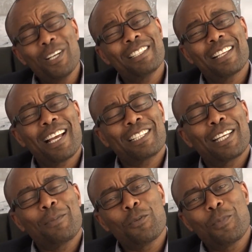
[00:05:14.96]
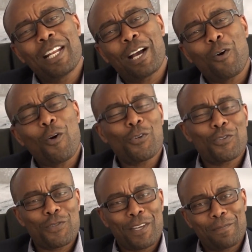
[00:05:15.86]
When is the last time you made a
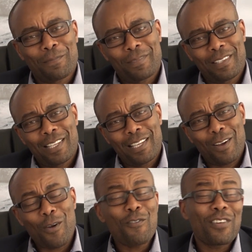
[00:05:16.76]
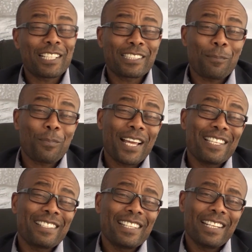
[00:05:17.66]
call to them? Or even a
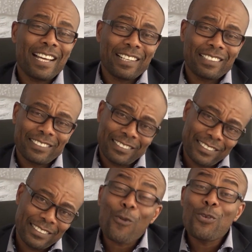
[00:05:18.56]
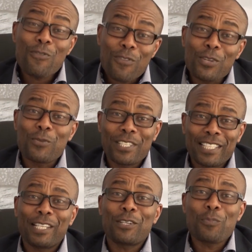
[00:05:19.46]
surprise dinner? Or even
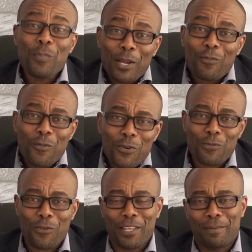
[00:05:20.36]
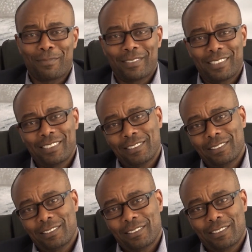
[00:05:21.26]
you decided to make food for them?
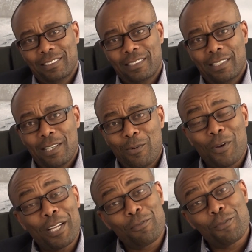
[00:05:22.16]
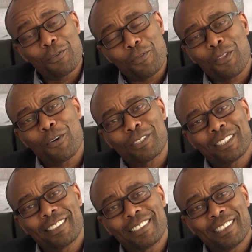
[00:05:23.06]
Well, food for
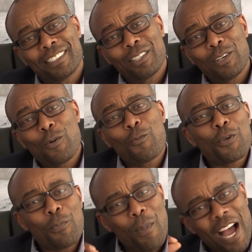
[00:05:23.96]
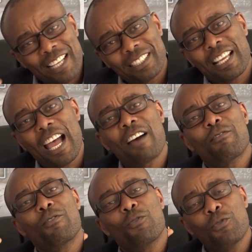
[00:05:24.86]
thought. We must
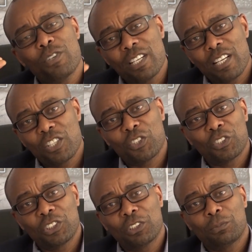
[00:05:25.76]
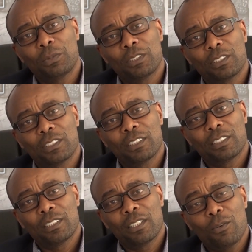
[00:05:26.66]
have good relationships
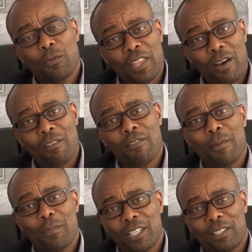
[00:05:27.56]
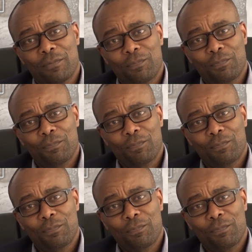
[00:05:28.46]
with our family.